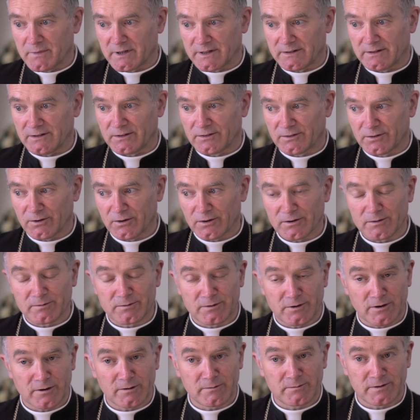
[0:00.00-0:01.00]
but in certain
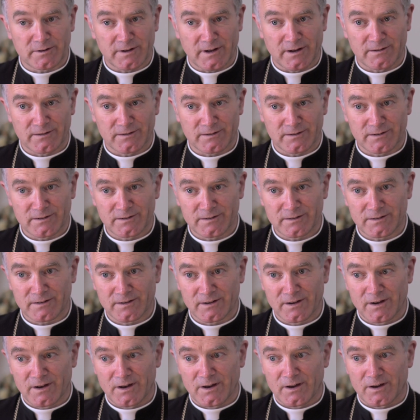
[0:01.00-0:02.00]
circumstances,
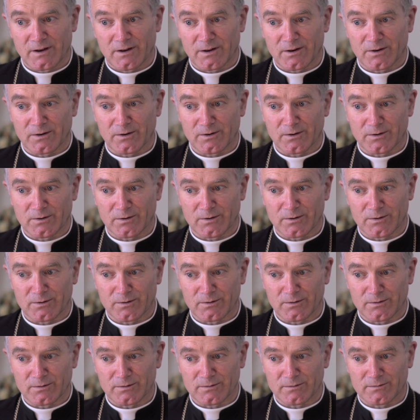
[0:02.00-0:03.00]

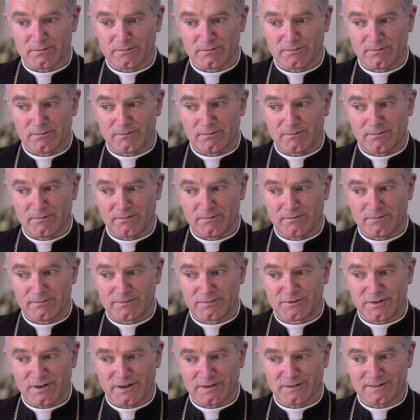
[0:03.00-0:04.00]
uh,
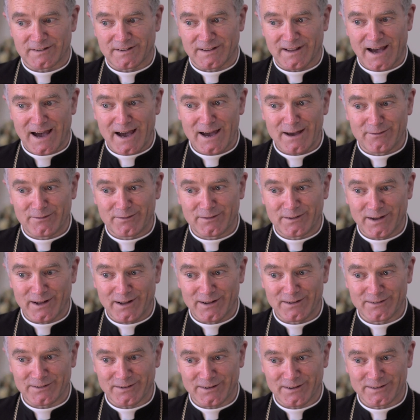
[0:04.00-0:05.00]
just life
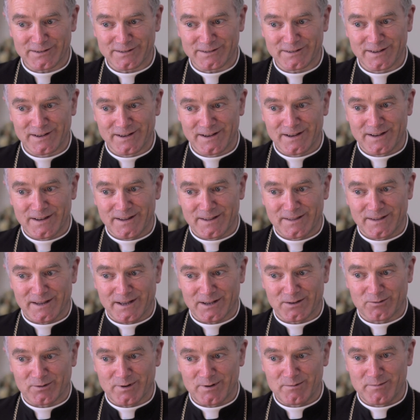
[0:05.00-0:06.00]
tells us
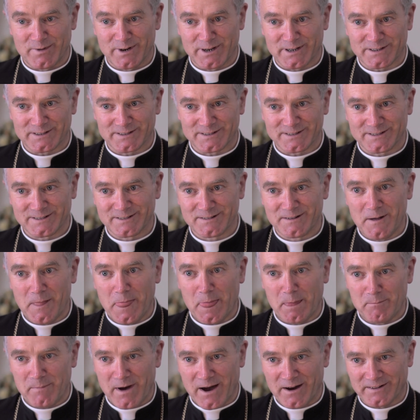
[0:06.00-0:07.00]
that we better
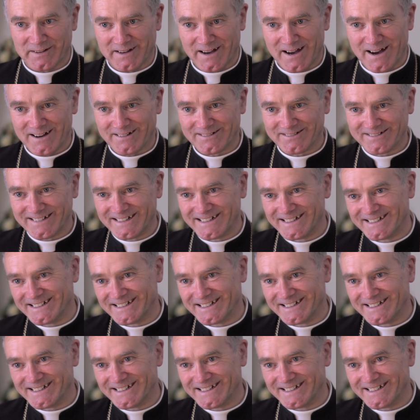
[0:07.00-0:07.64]
bow down.